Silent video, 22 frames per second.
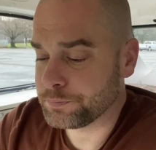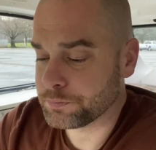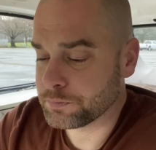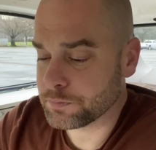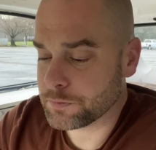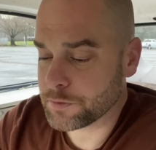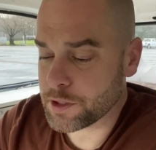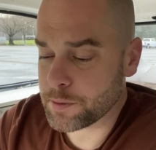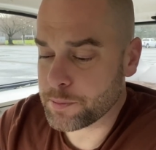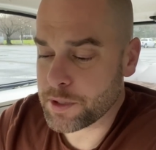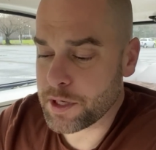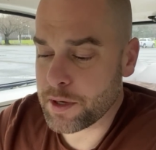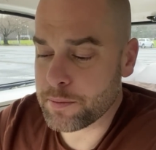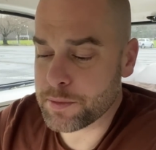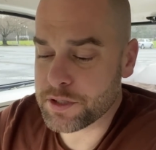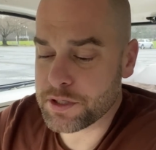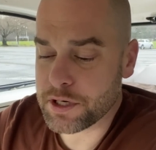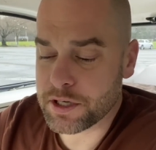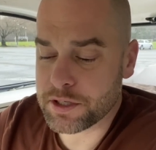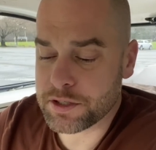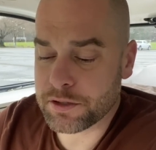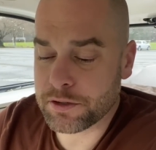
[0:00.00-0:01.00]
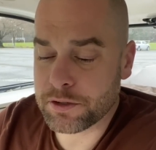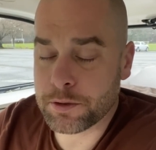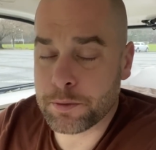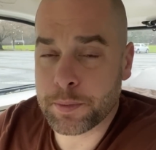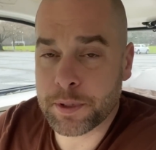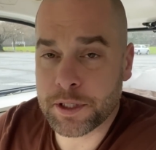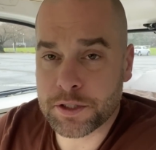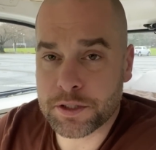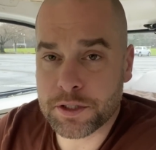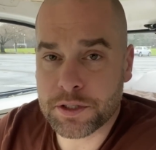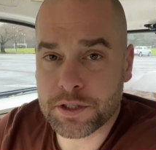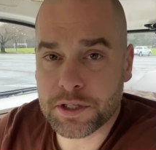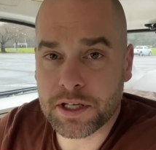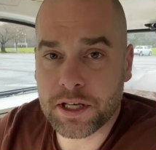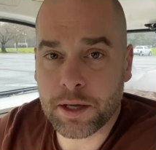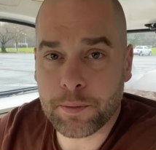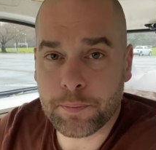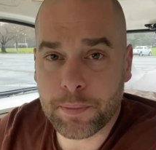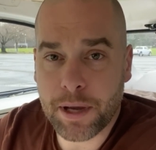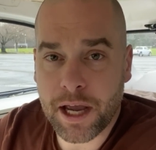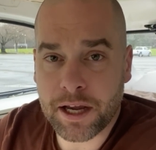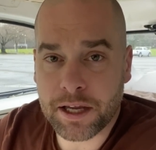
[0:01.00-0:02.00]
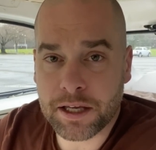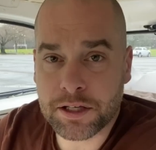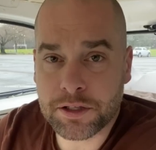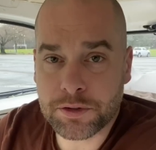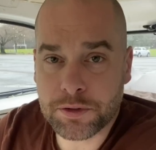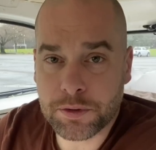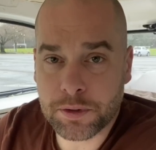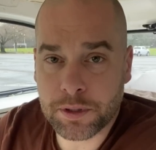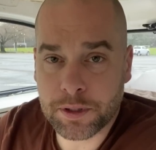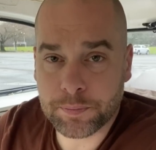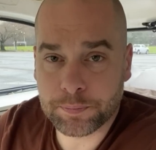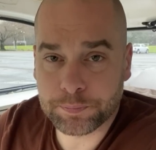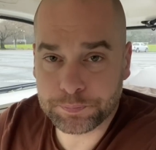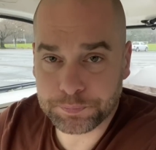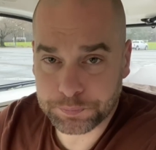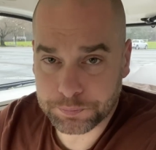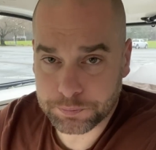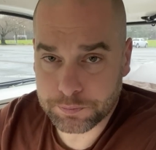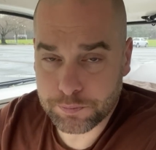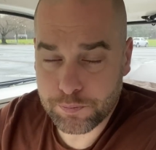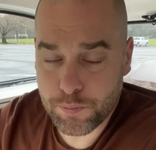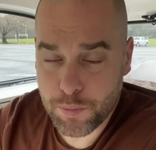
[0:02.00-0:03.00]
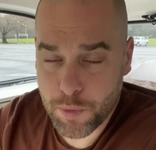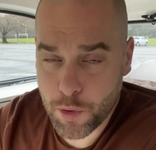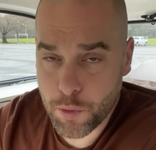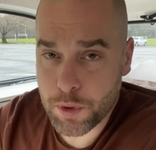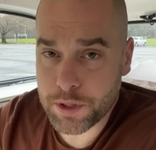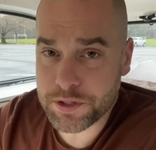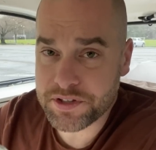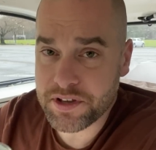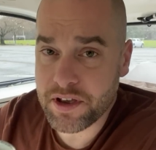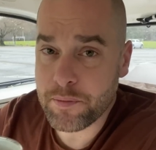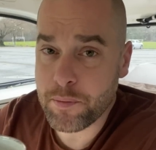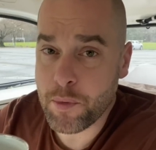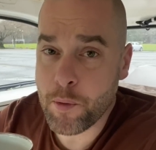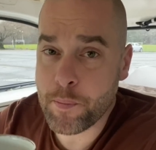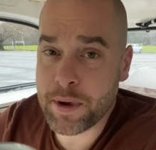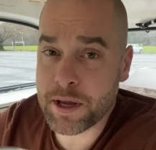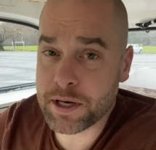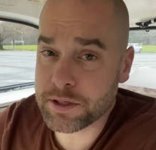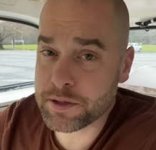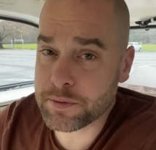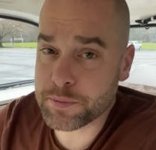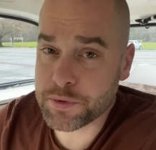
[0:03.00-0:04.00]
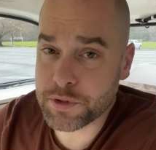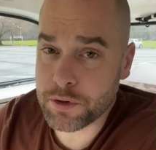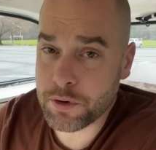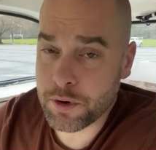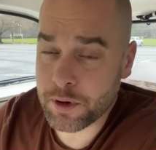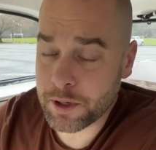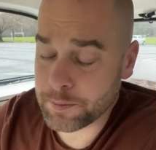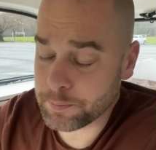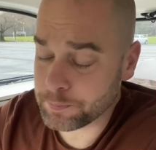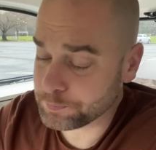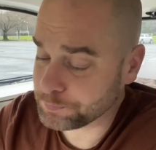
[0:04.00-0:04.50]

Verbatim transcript: sometimes it takes a little bit just to get back into it. But once that momentum's going,